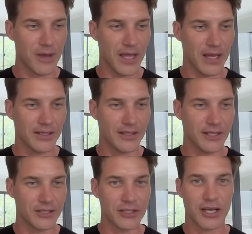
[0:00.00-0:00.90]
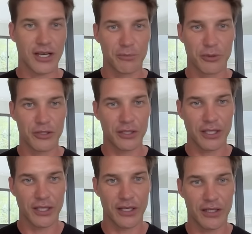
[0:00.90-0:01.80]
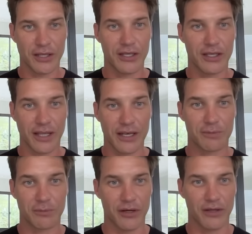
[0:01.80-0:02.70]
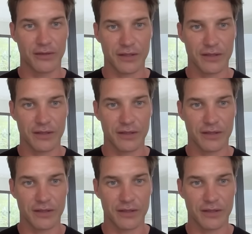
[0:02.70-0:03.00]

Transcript: and, and, just kind of pushing the, the that experience.